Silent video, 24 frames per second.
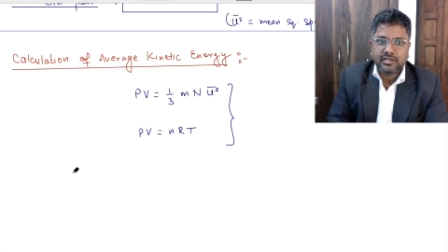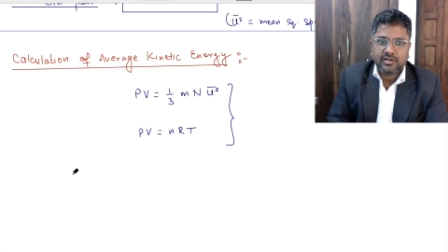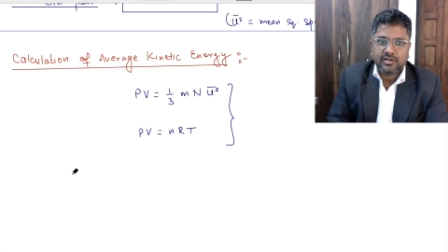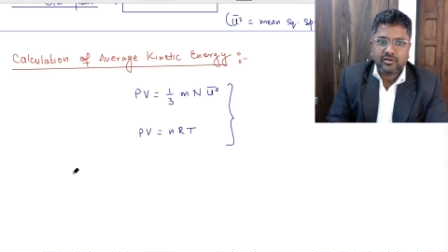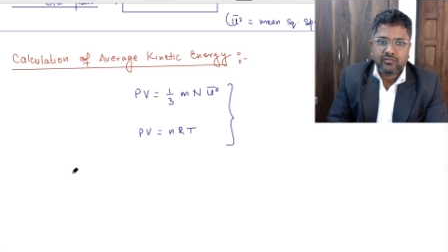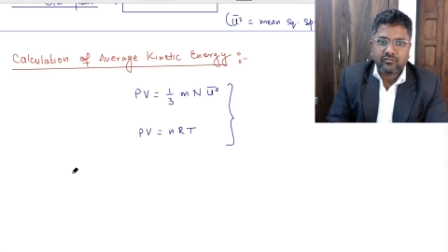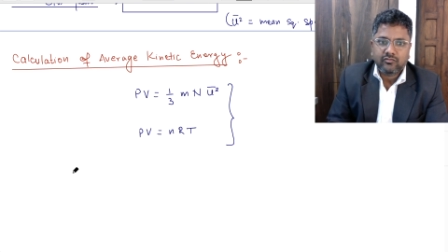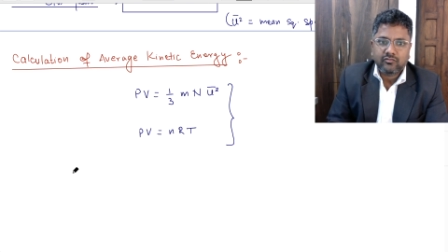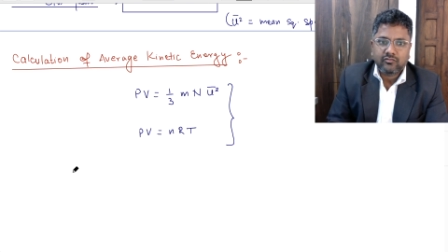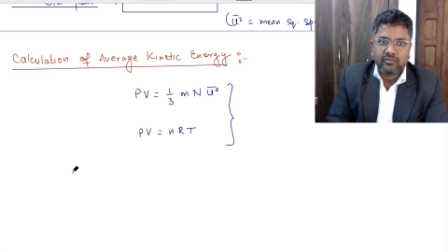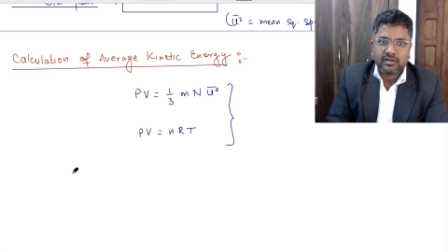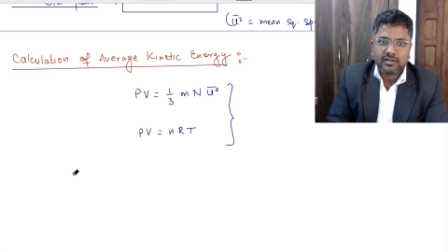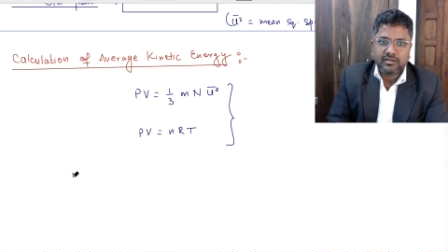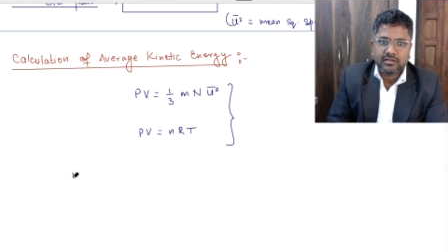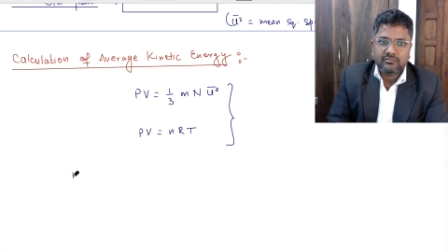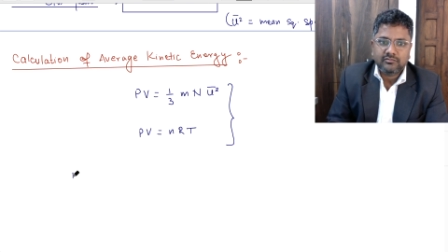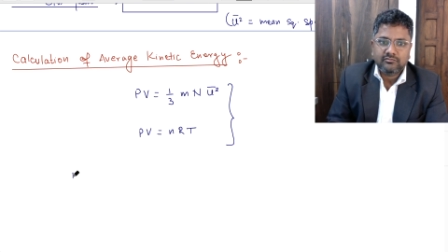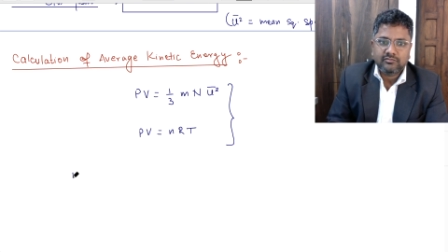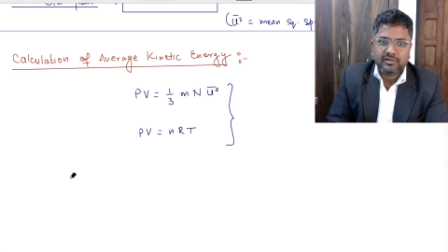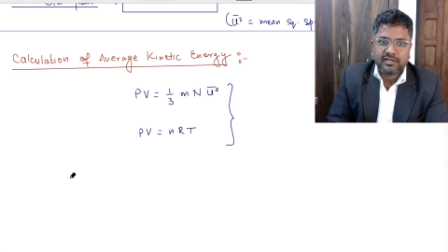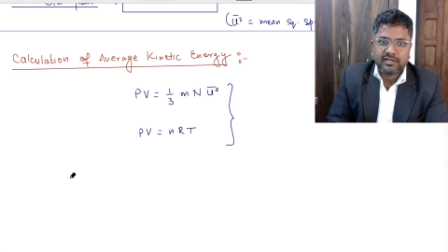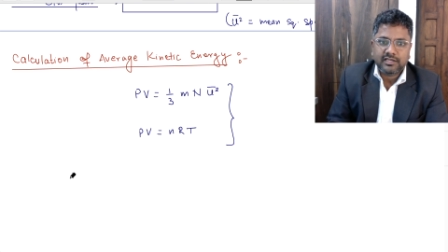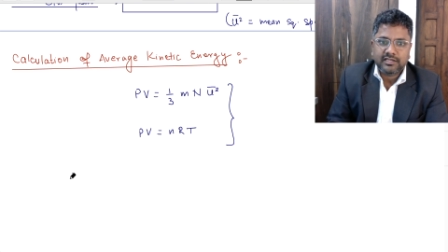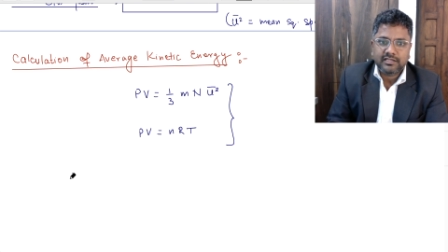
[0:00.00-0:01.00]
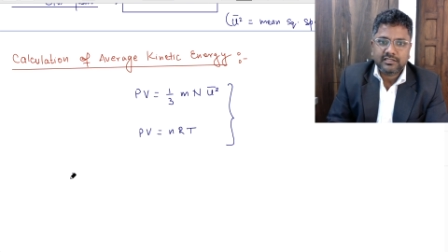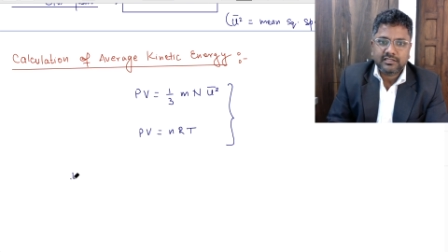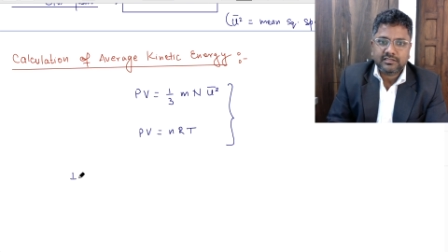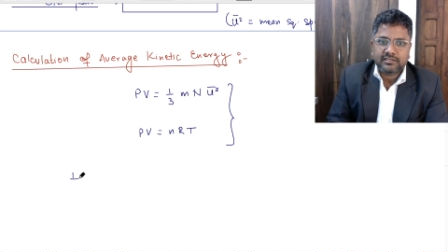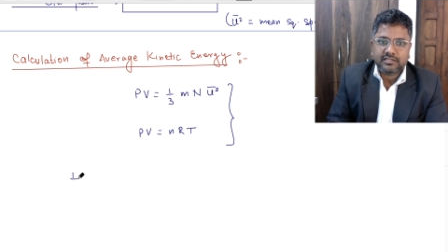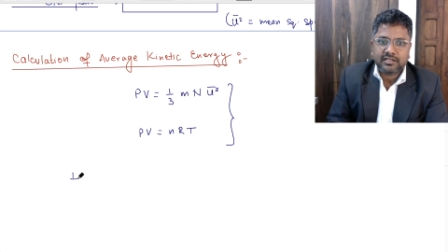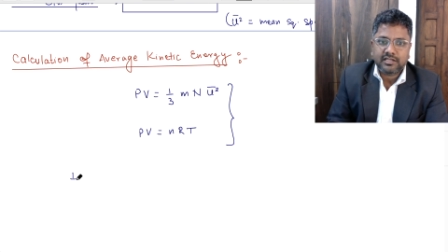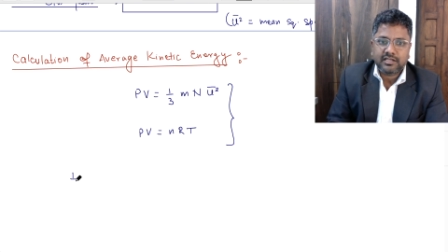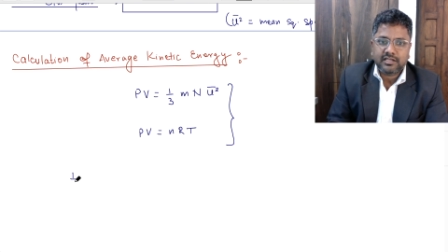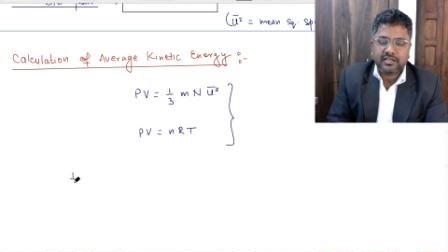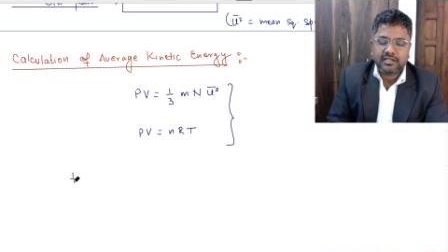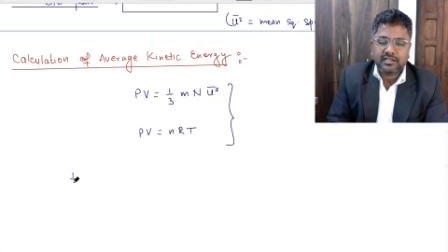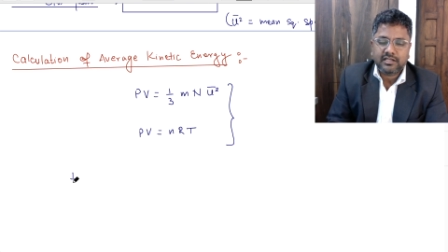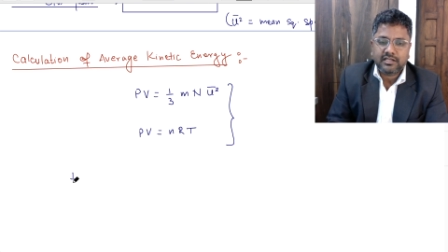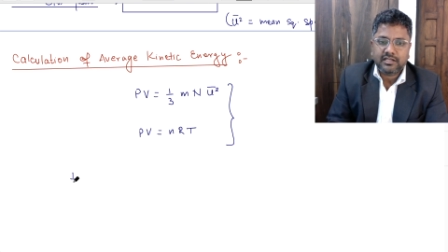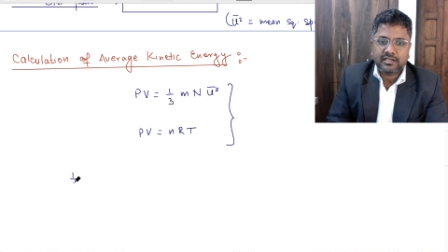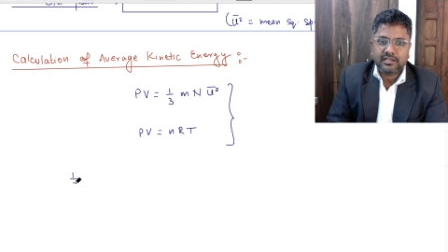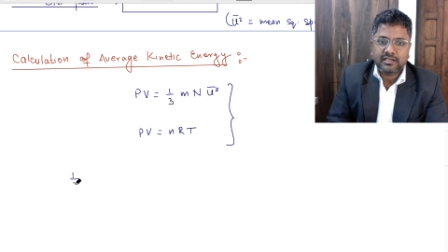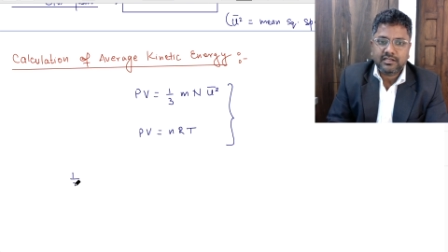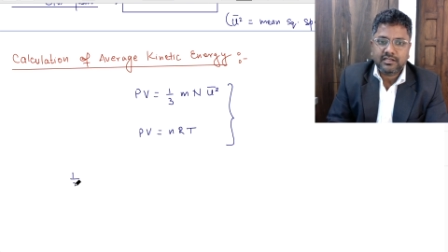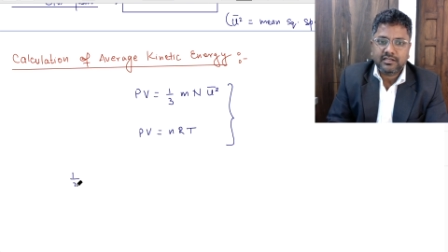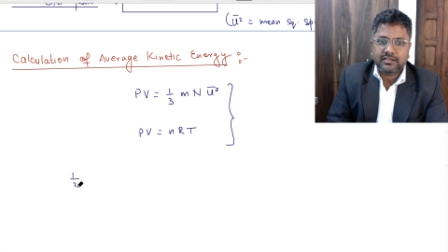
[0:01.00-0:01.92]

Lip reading: 1 by 3